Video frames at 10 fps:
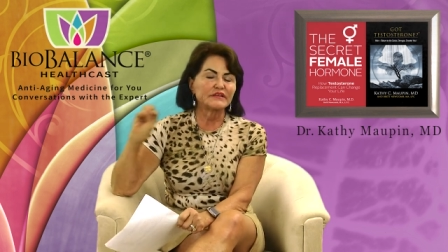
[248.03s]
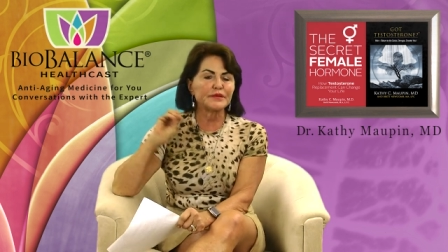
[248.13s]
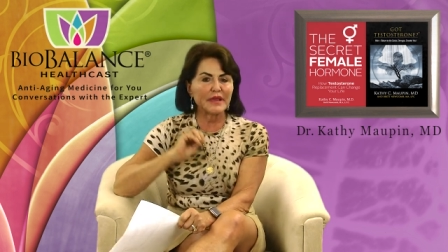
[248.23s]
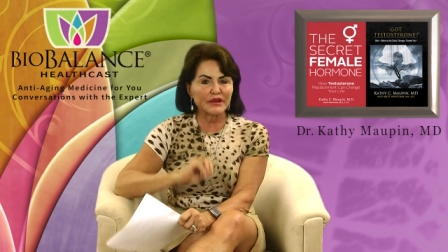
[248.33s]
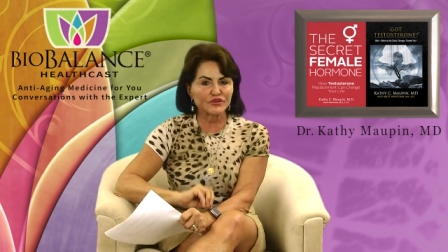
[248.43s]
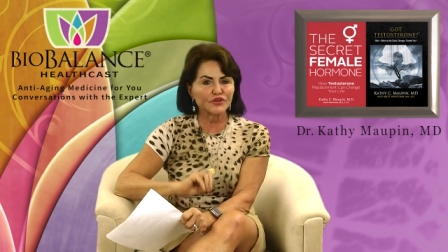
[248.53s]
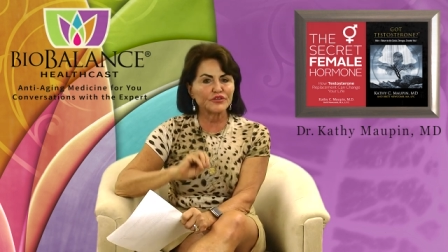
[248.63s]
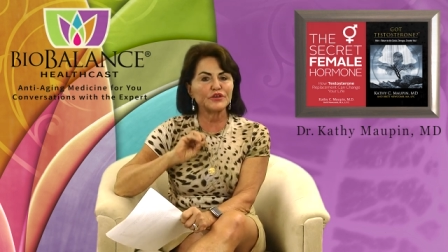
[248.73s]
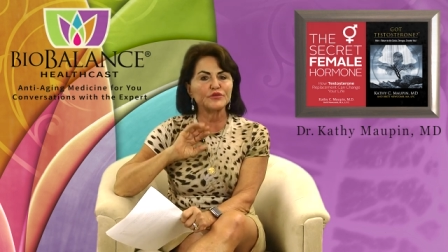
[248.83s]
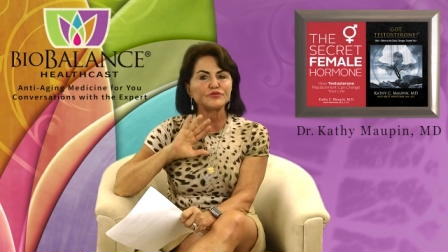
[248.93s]
to make sure
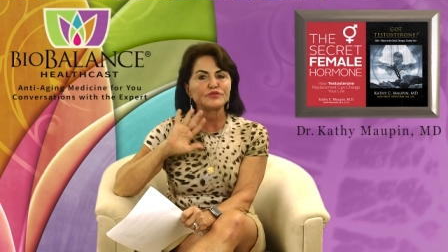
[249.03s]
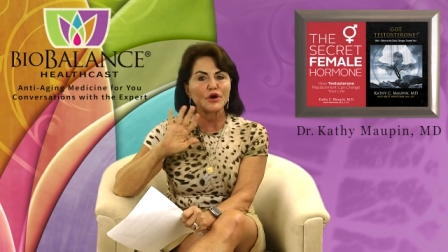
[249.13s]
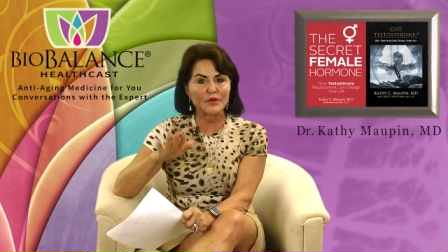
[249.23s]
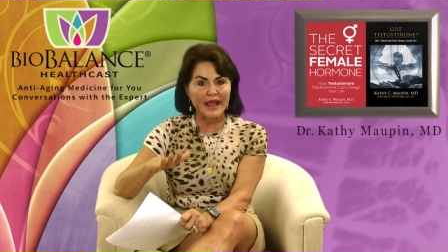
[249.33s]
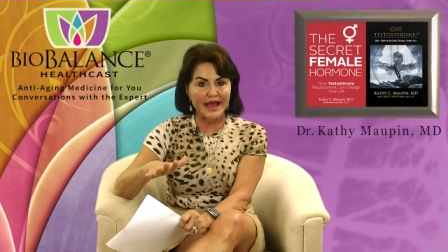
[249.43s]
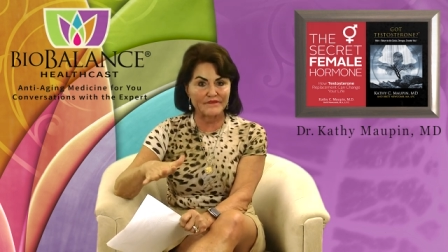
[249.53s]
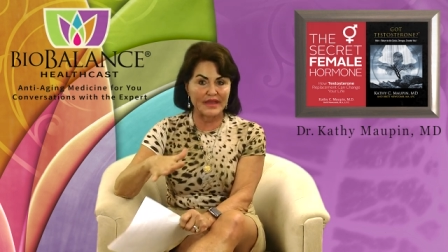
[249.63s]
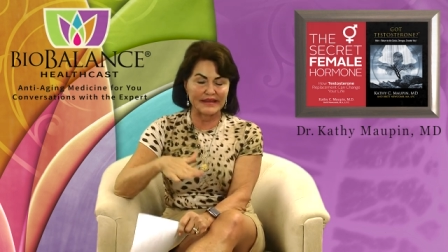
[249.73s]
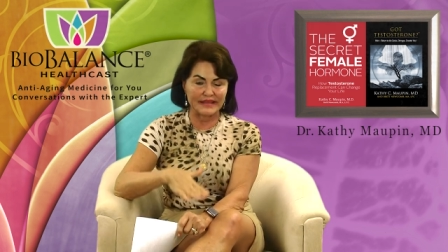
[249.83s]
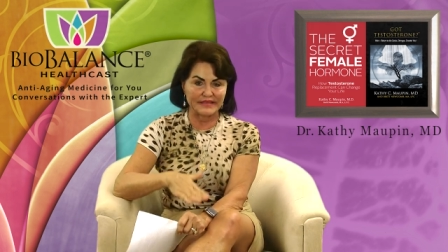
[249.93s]
that you don't have
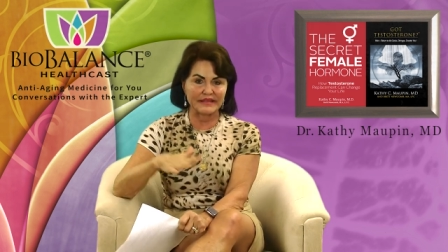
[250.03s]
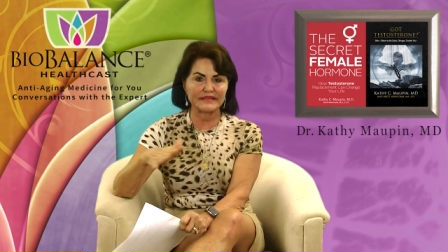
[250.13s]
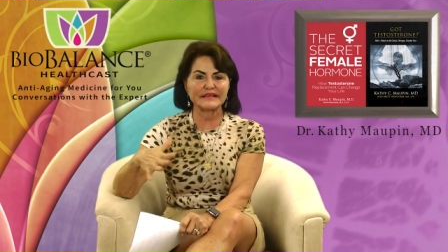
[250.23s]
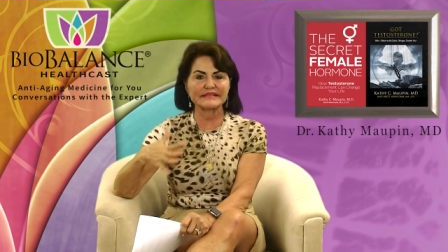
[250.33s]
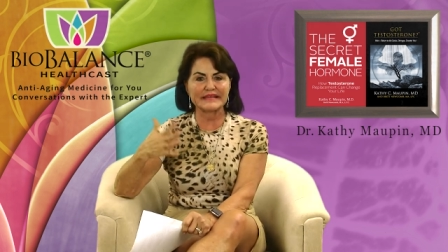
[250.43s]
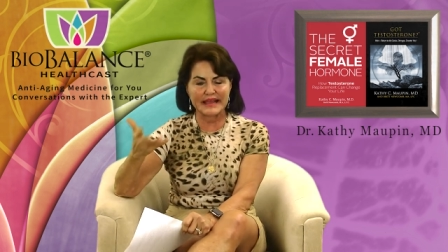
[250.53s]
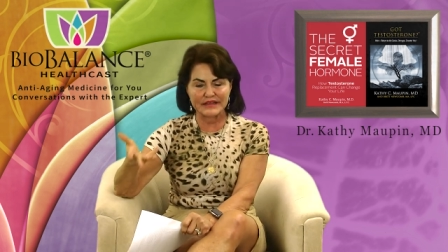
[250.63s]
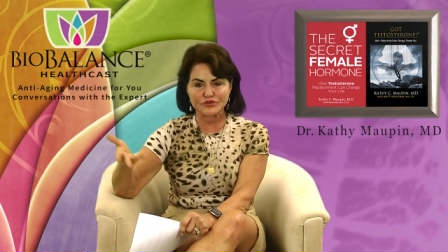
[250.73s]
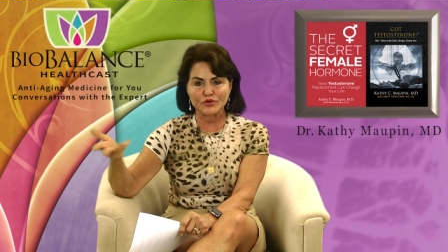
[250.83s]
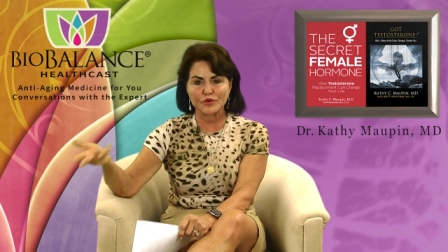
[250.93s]
anything that is
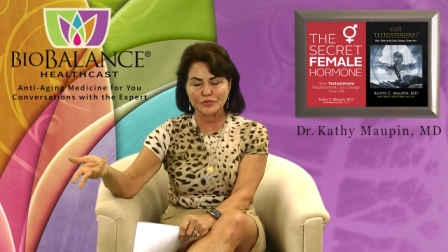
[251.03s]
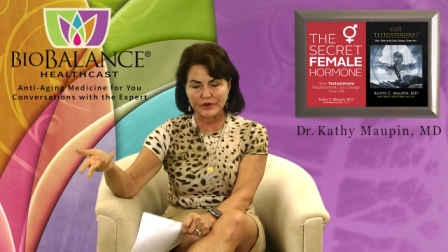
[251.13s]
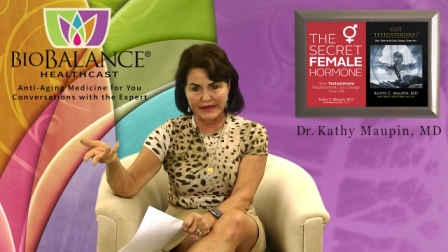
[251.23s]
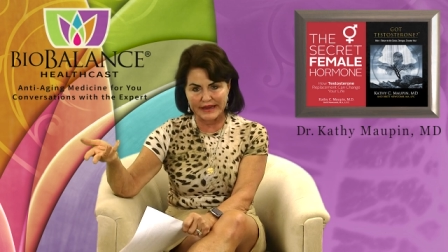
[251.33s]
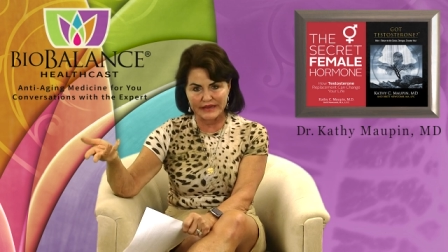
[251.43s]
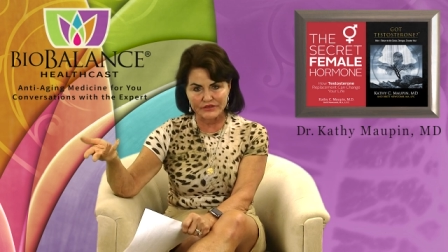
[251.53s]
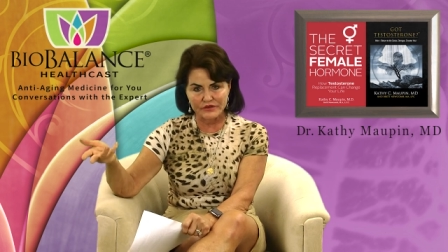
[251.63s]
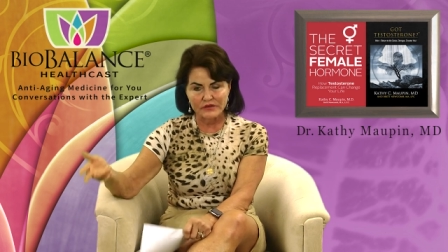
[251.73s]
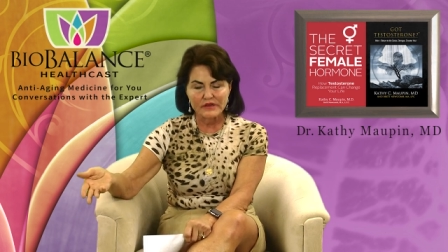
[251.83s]
cancer or precancer.